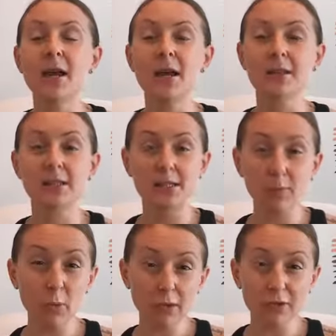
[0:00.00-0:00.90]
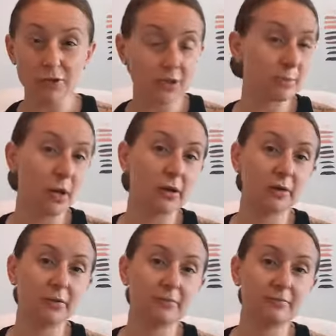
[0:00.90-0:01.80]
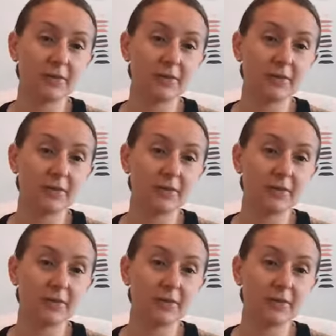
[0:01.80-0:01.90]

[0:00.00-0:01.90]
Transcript: and then some oils are just bought on